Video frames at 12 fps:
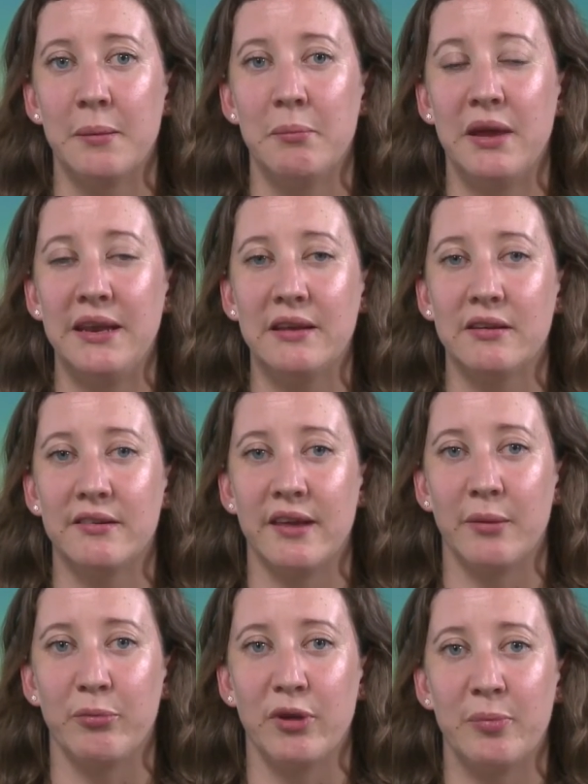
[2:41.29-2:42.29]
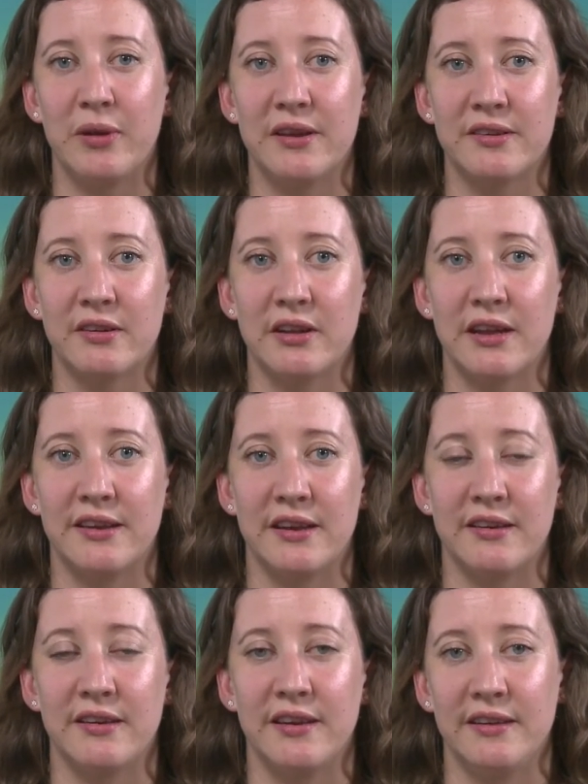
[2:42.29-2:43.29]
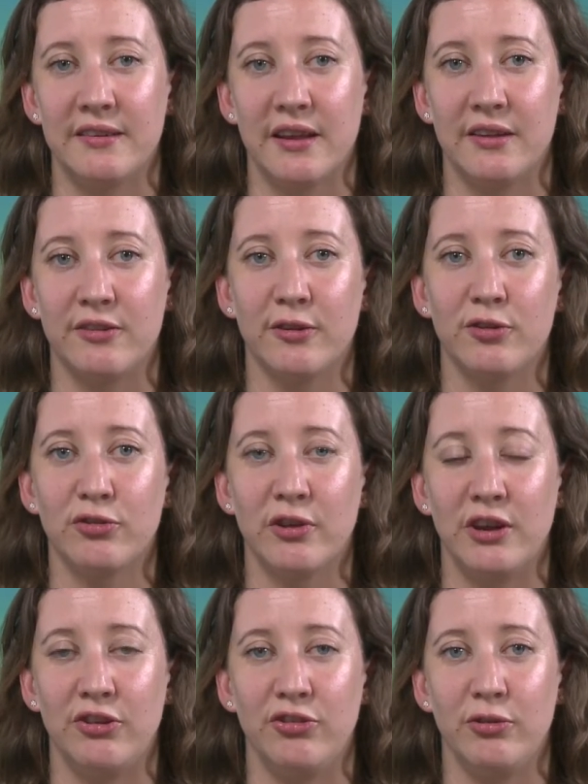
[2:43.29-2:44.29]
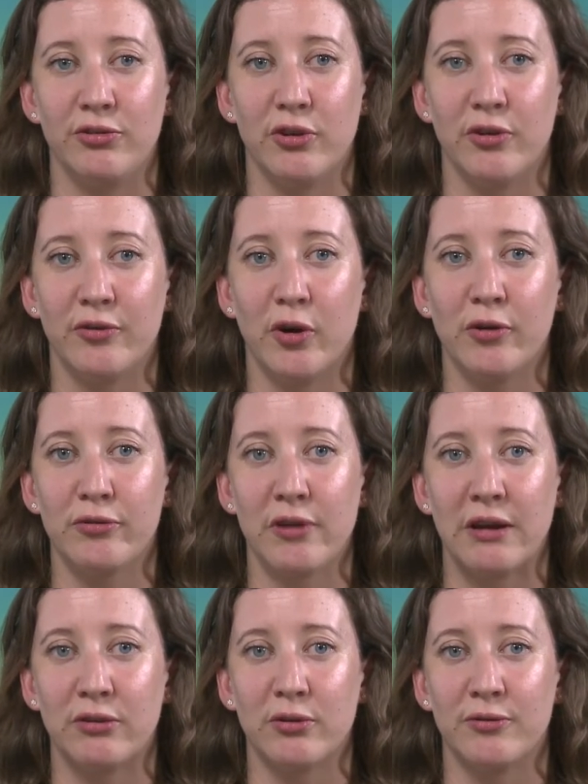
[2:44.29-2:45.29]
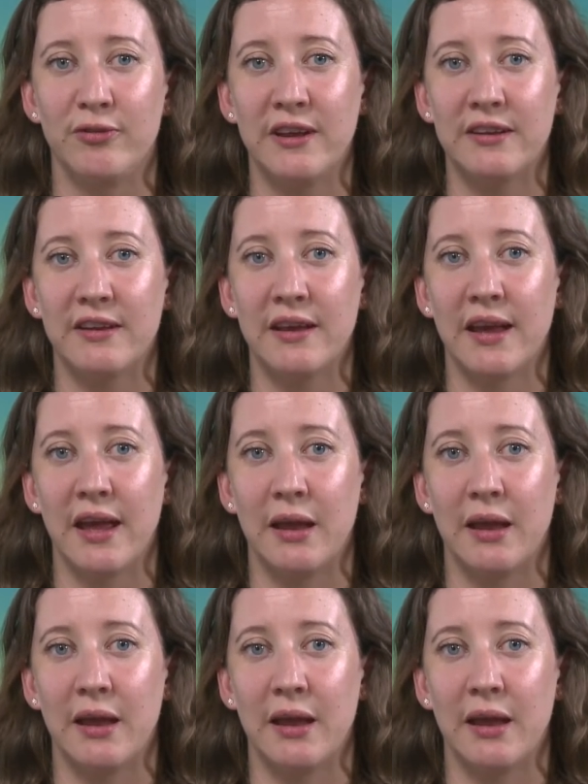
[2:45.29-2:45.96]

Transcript: Many contemporary political identities and social issues evolve around conflicting